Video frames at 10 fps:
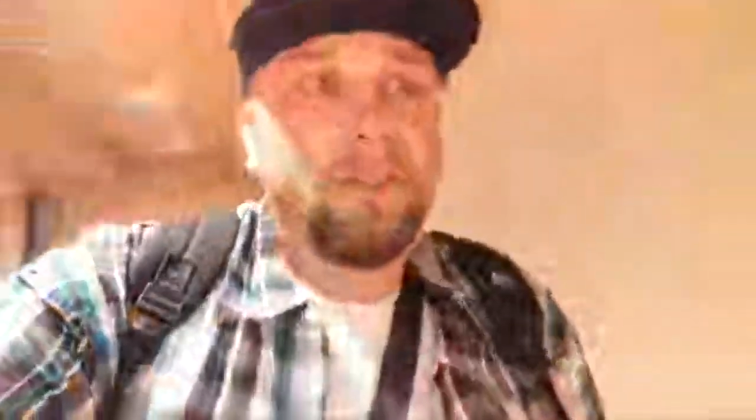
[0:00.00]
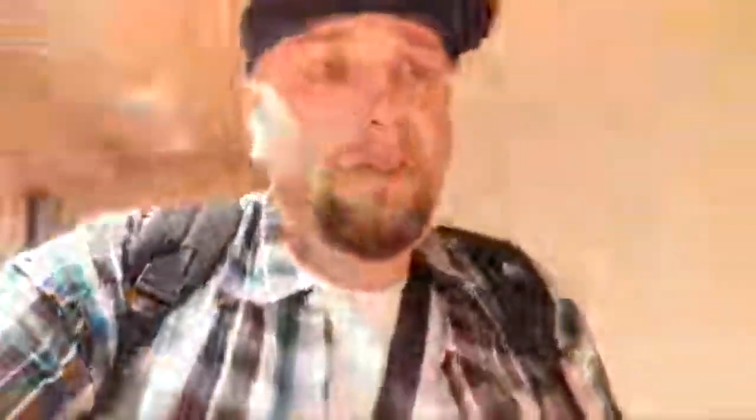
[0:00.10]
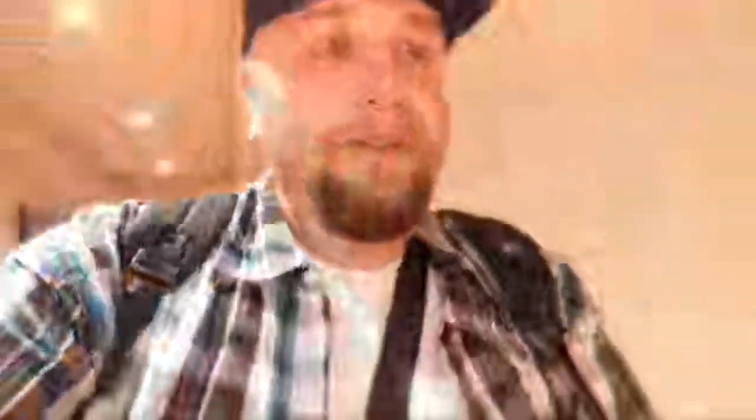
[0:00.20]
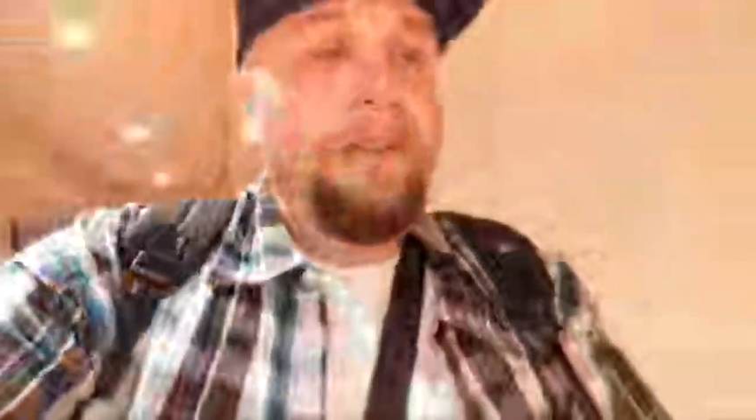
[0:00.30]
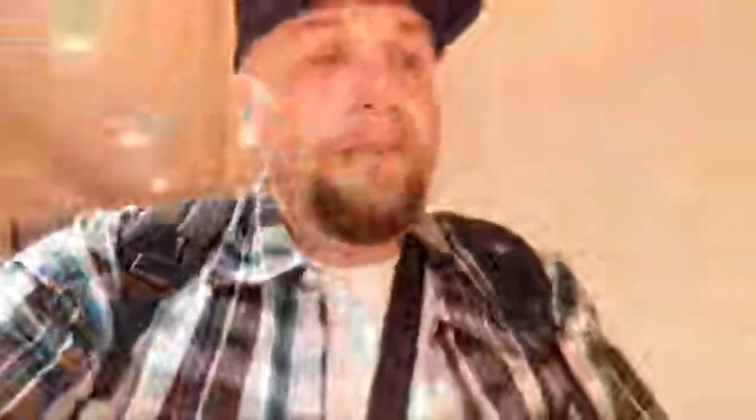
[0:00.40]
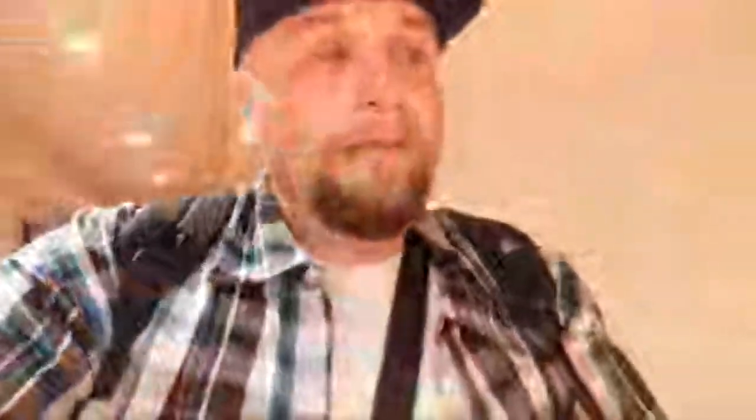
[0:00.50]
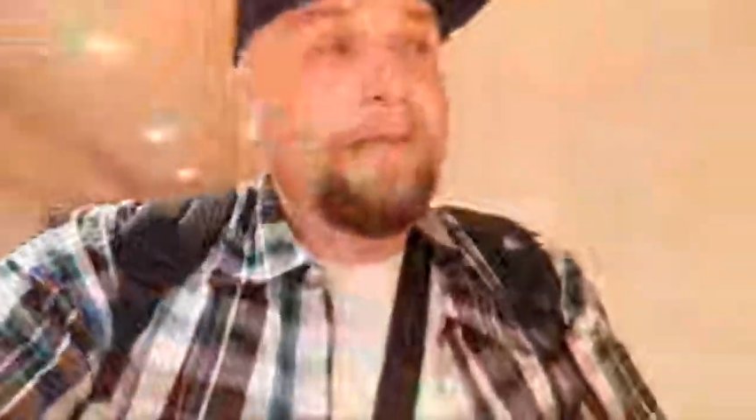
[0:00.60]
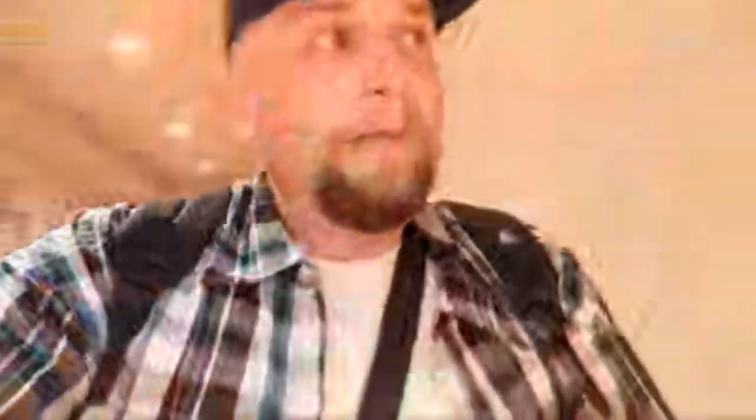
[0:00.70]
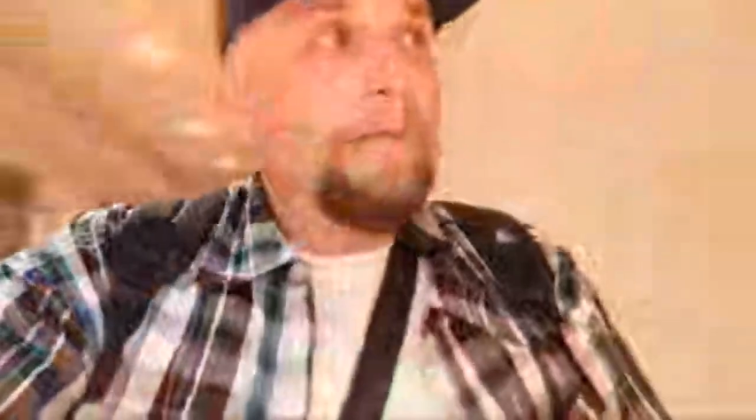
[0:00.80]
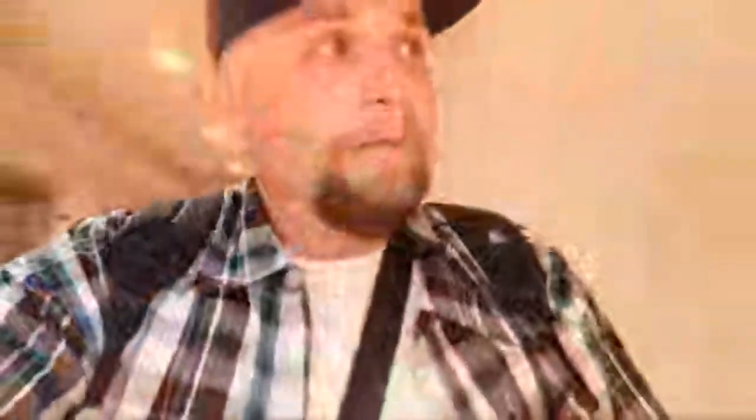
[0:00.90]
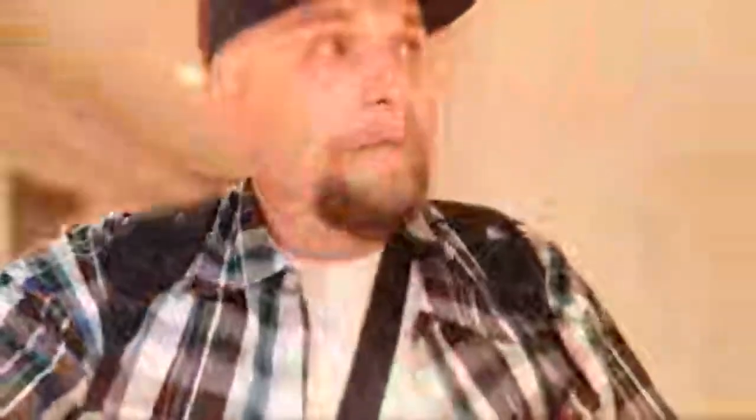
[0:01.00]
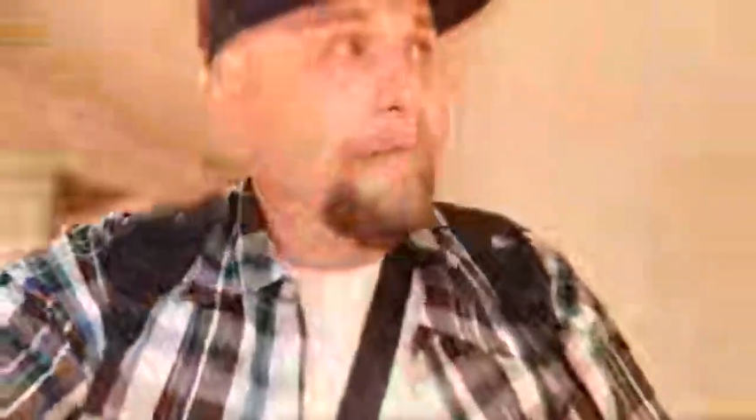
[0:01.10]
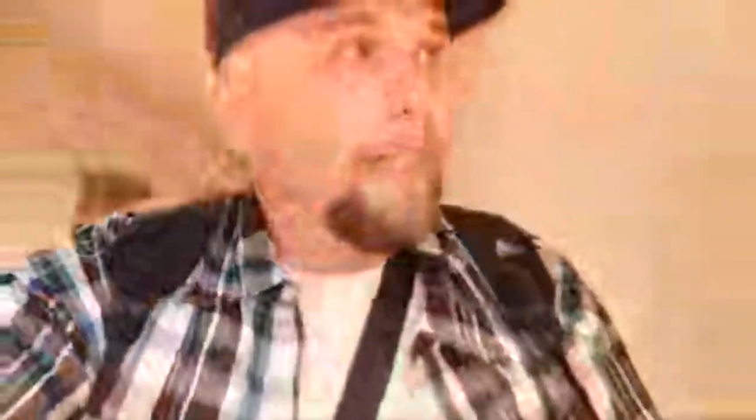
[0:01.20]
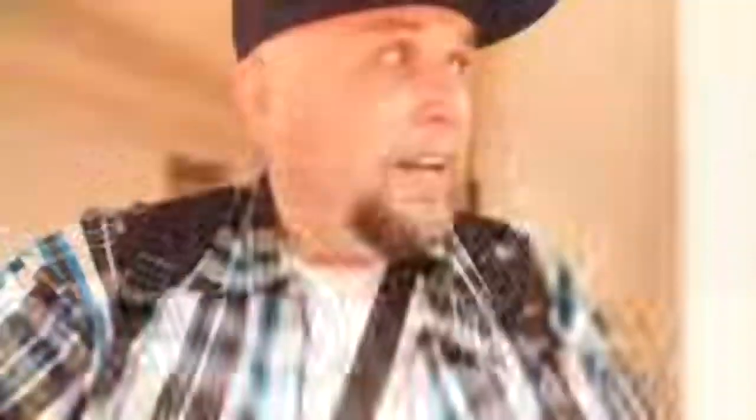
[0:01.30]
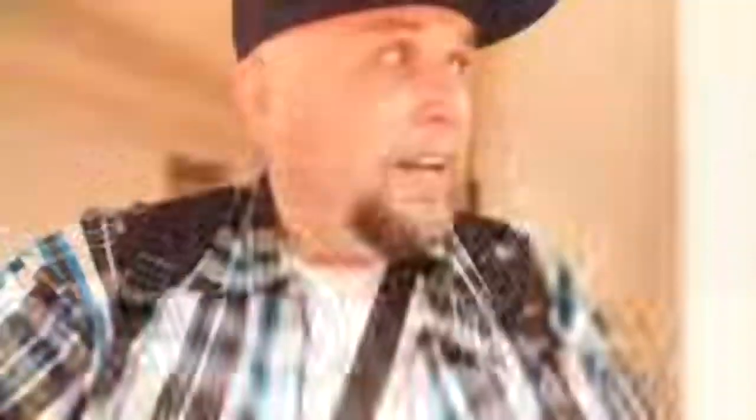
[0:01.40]
review.
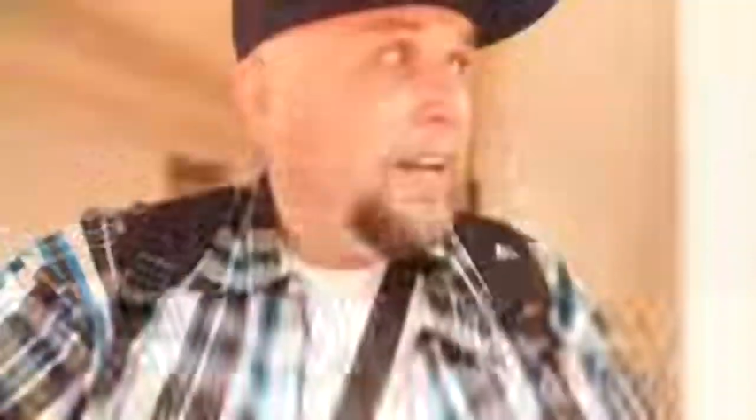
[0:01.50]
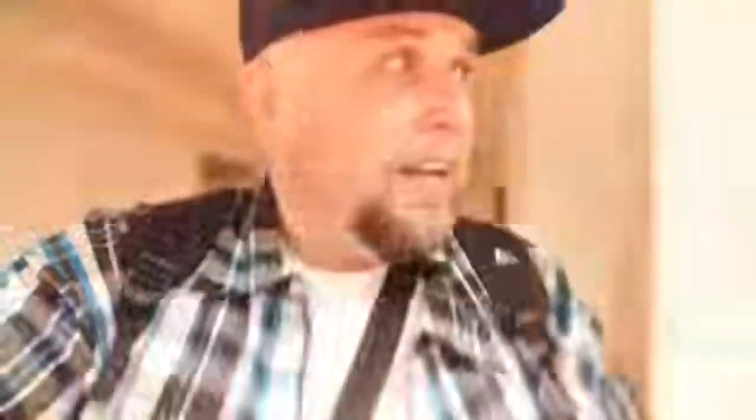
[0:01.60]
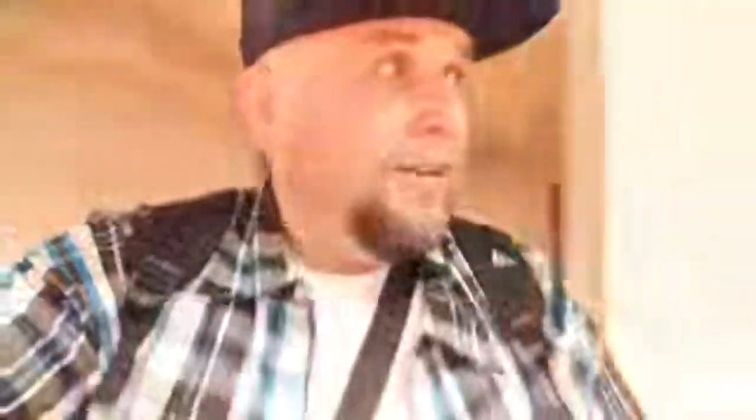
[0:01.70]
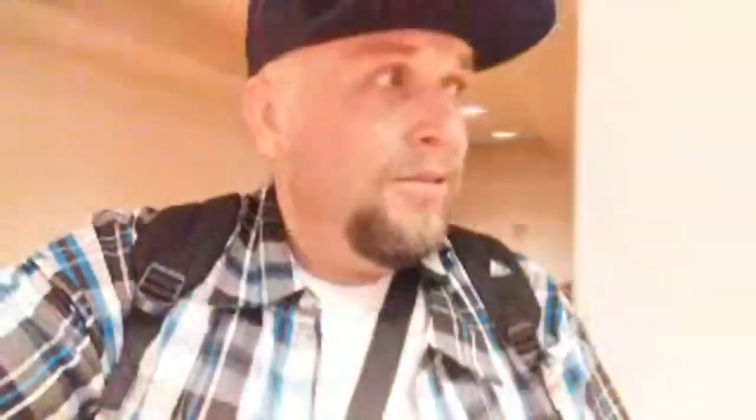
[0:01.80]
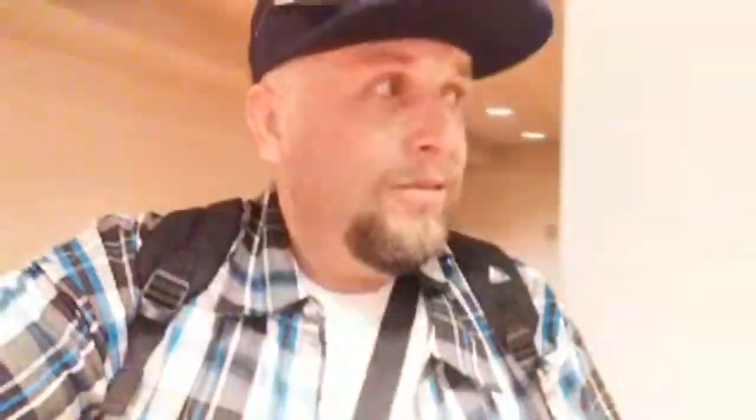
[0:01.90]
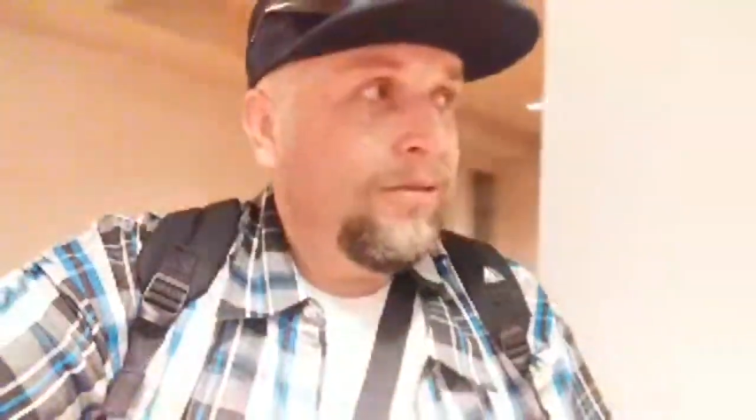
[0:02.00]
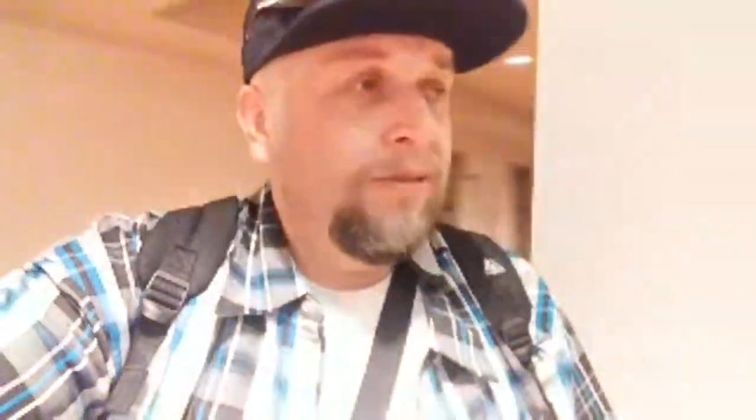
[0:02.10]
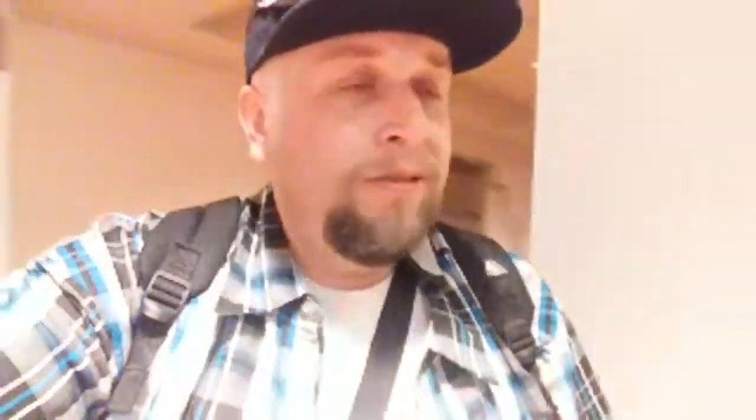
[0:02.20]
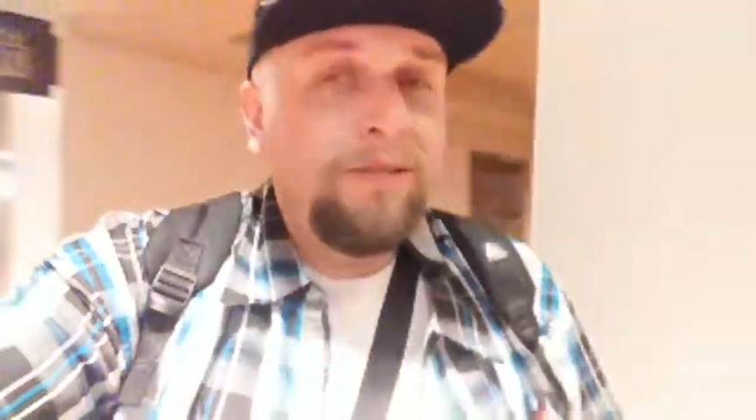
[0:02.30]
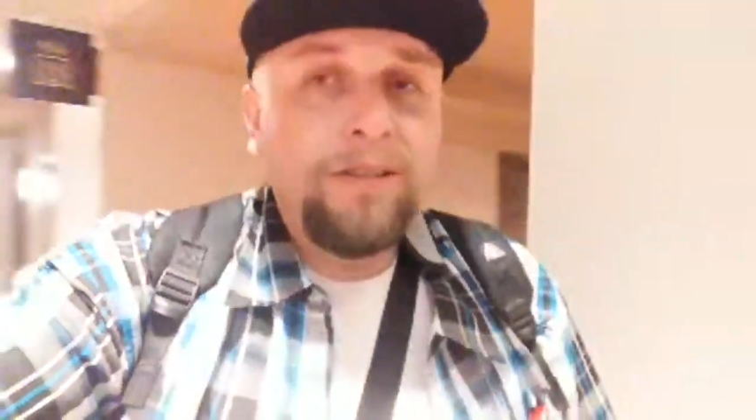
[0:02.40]
Let's see how